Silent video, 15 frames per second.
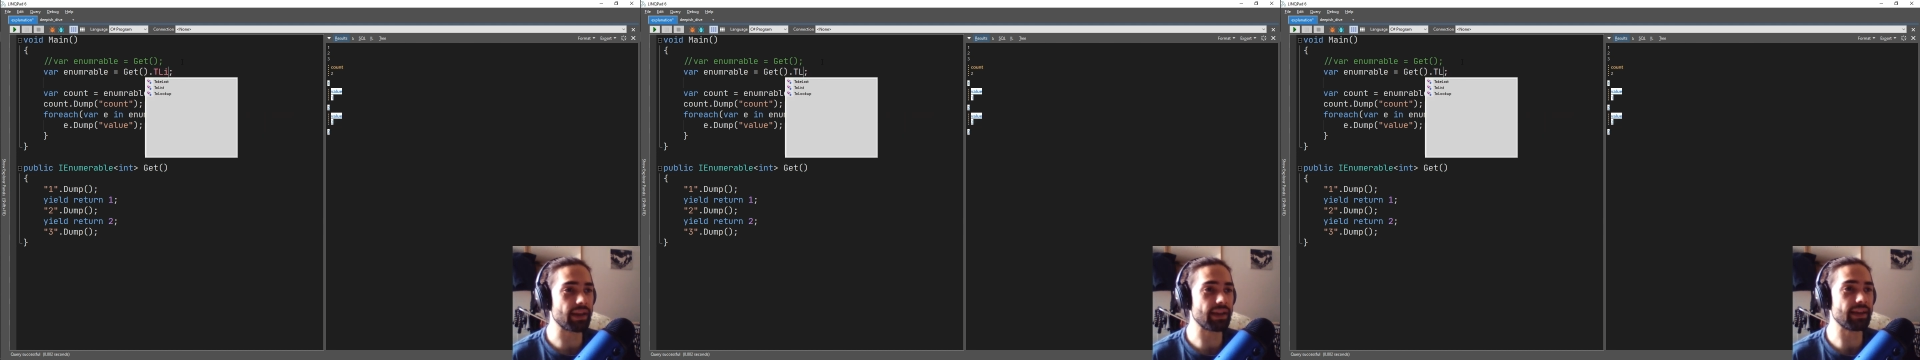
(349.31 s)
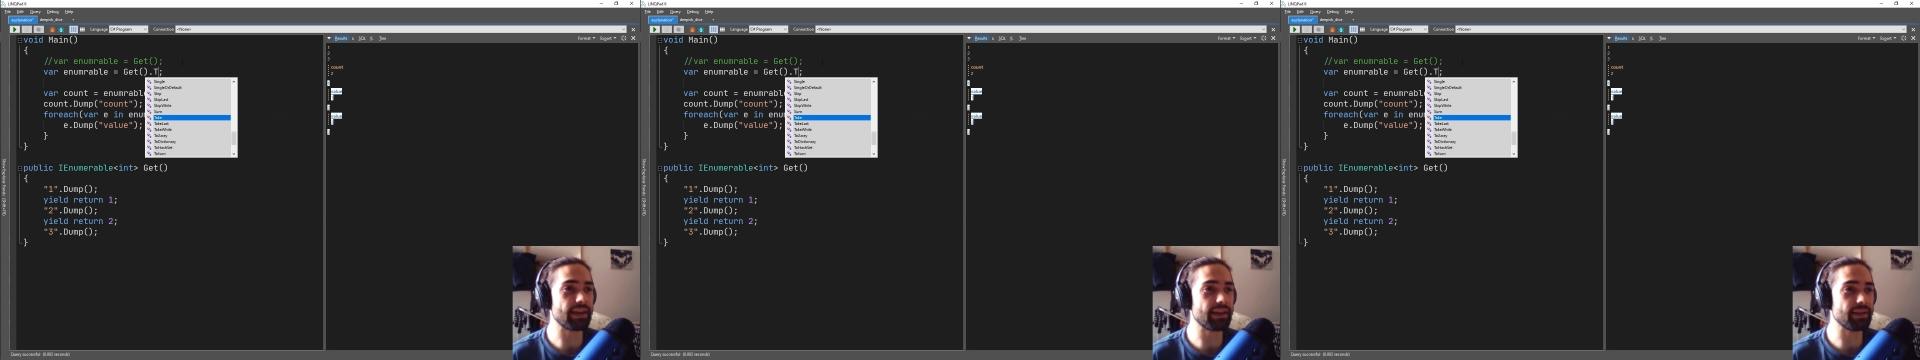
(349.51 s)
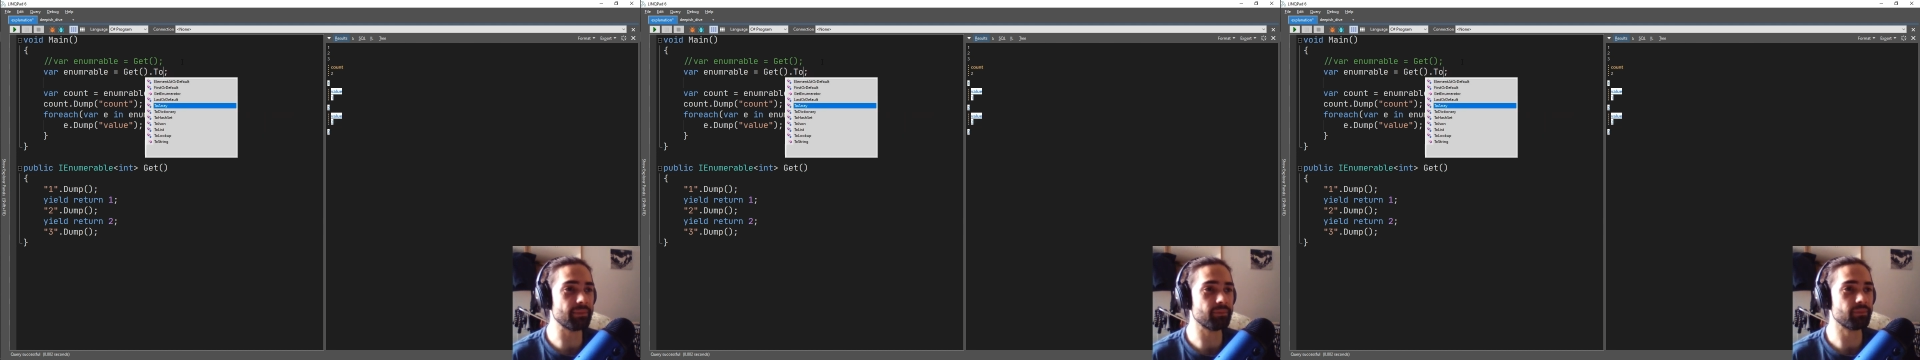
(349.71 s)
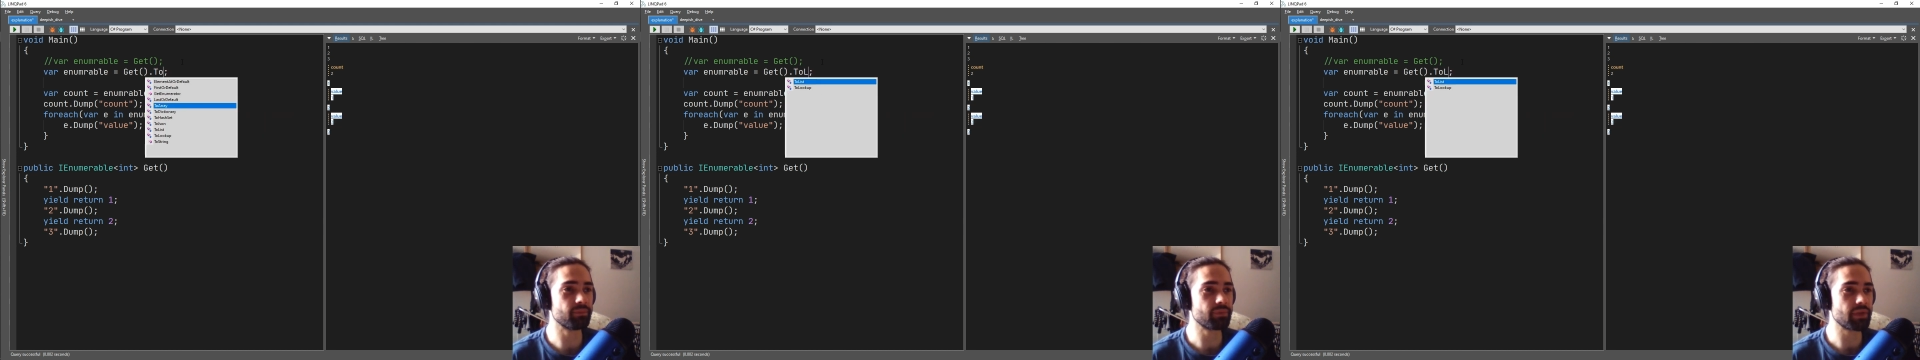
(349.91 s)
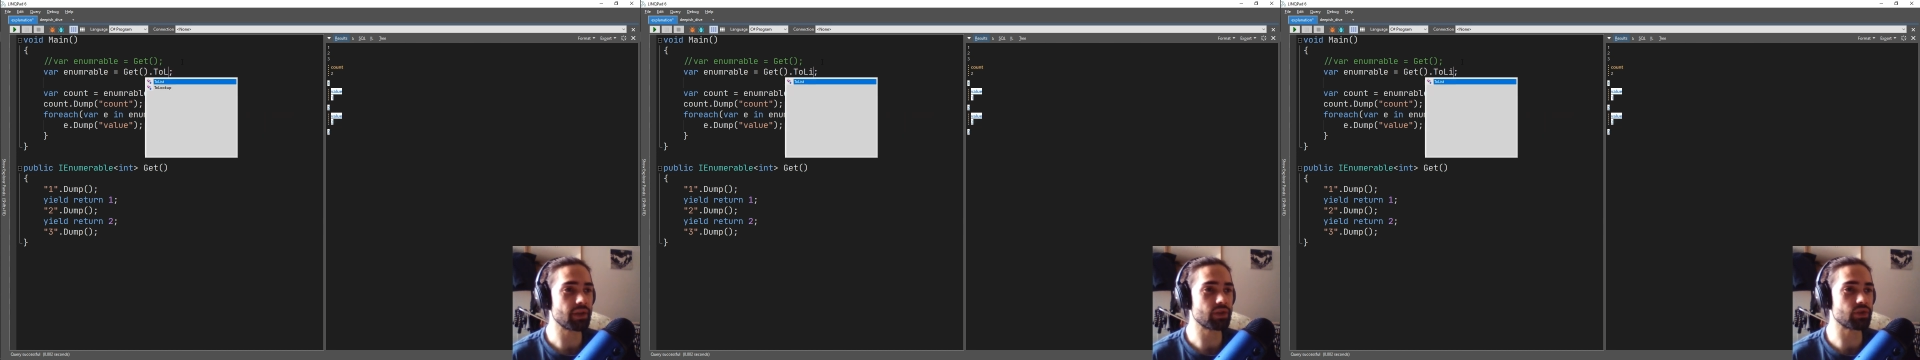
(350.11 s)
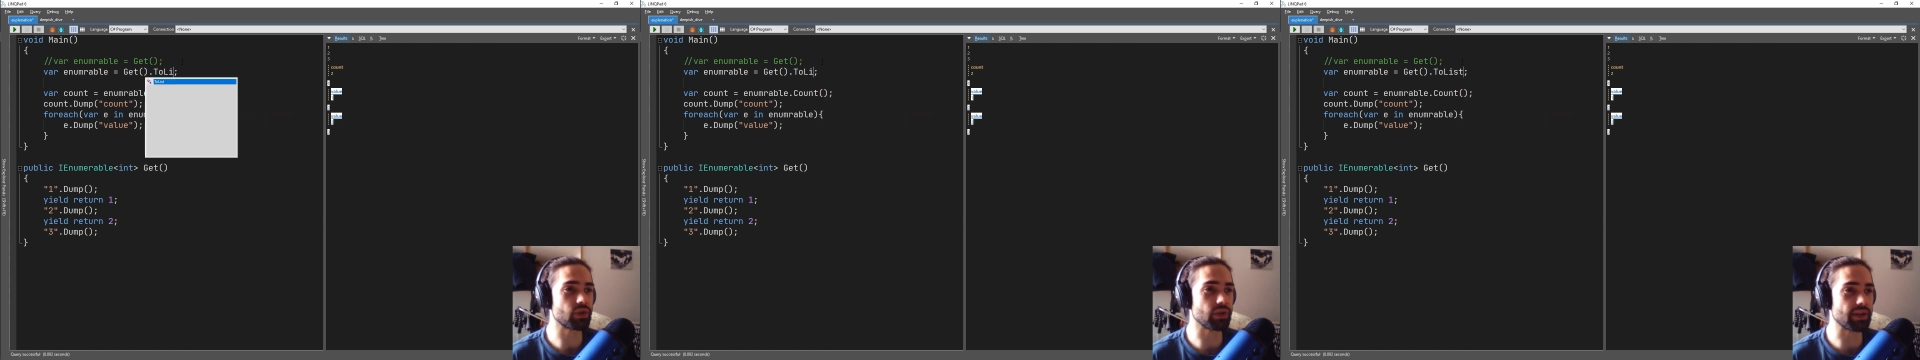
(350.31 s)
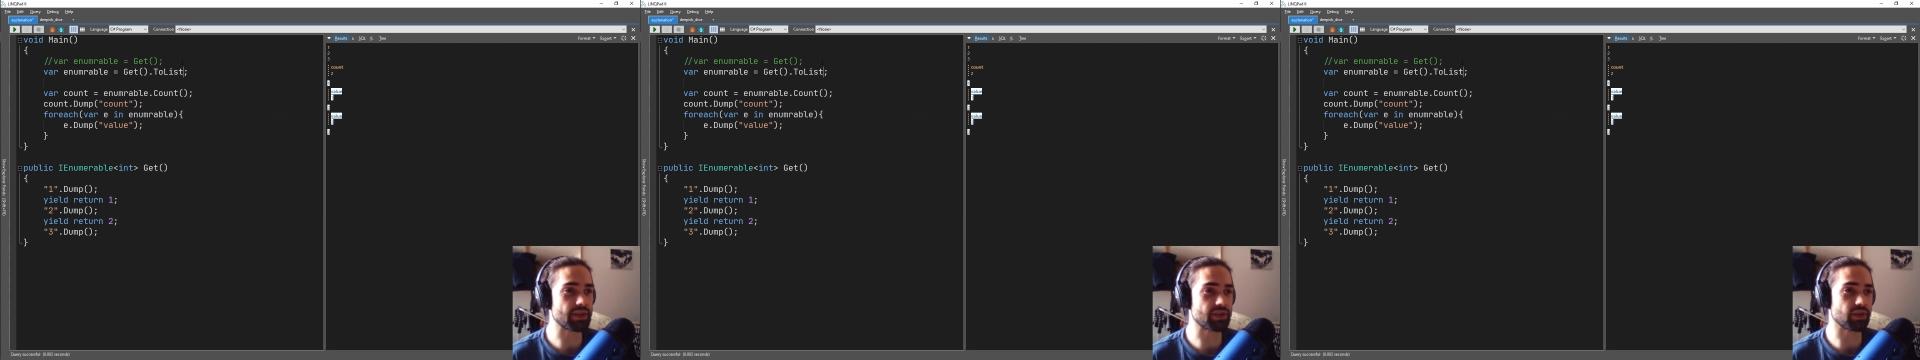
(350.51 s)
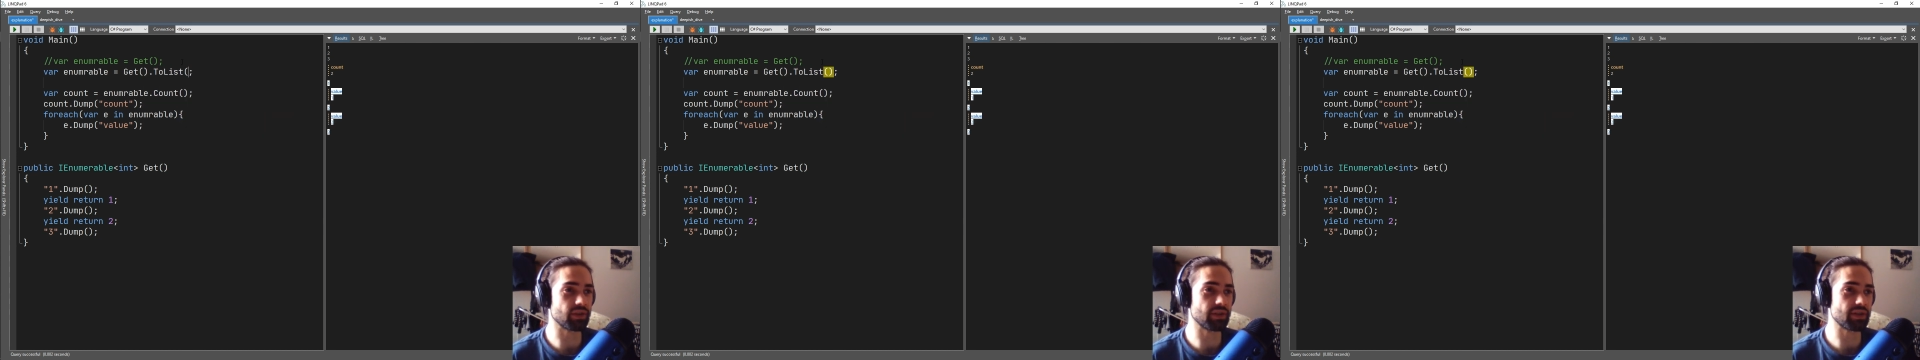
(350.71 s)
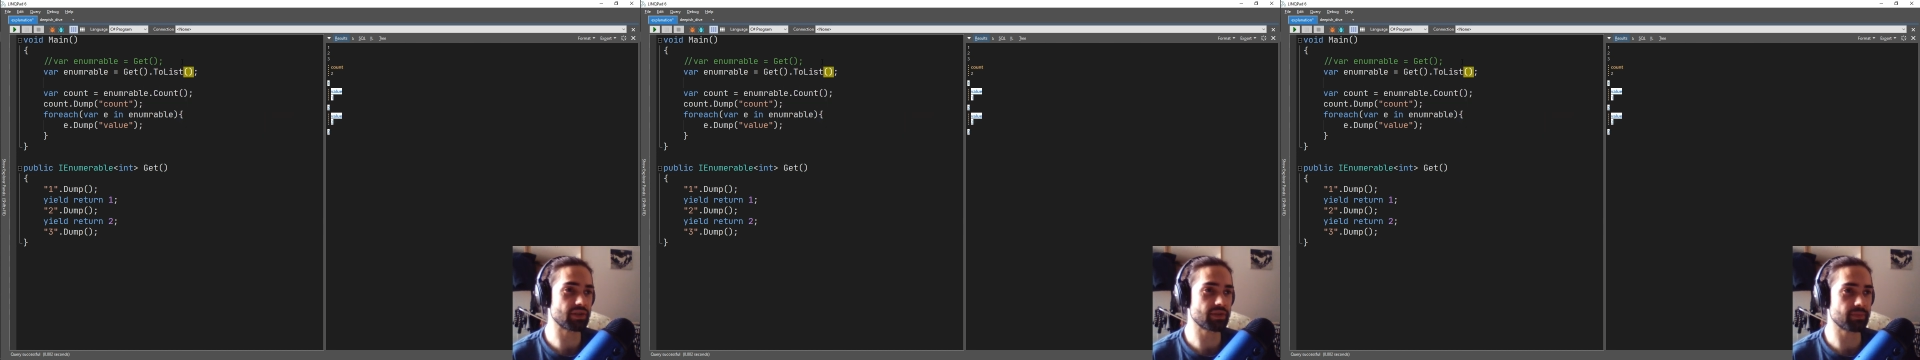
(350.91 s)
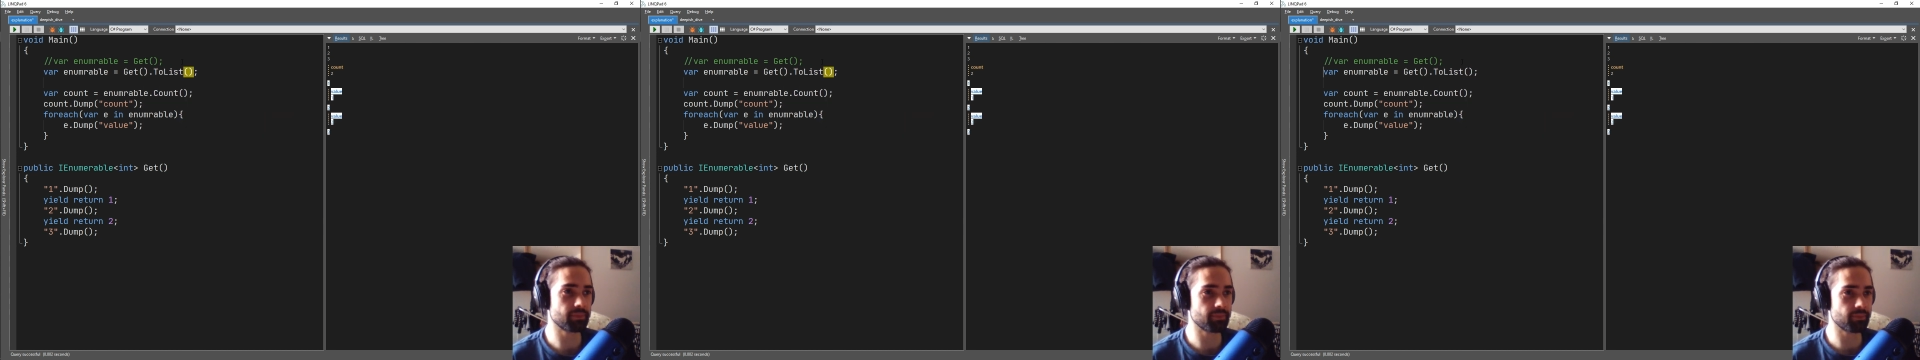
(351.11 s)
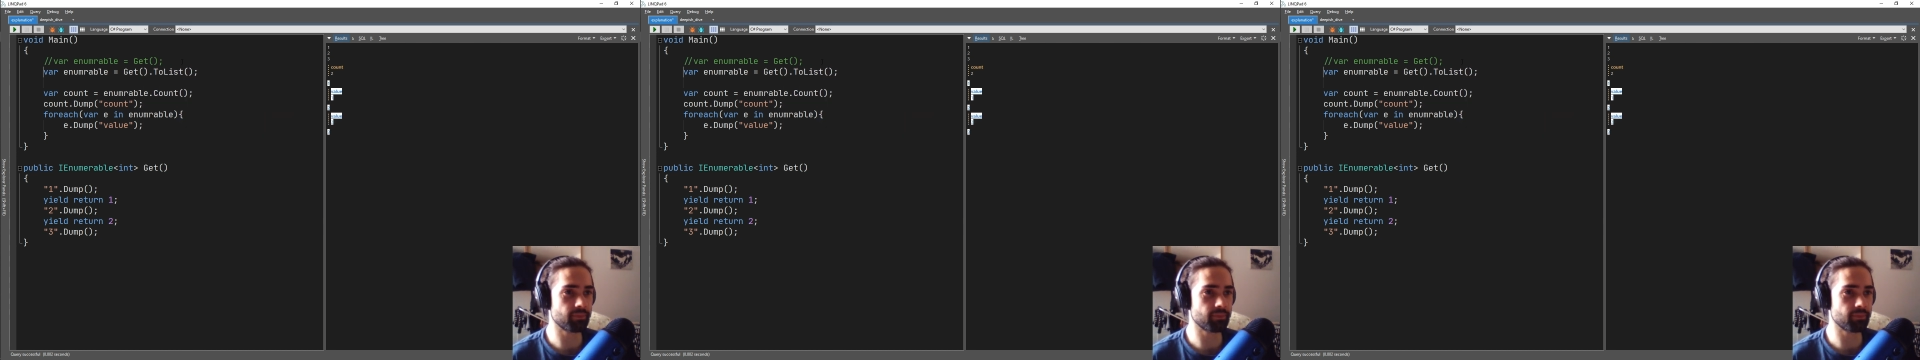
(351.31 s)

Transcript: a toList on this.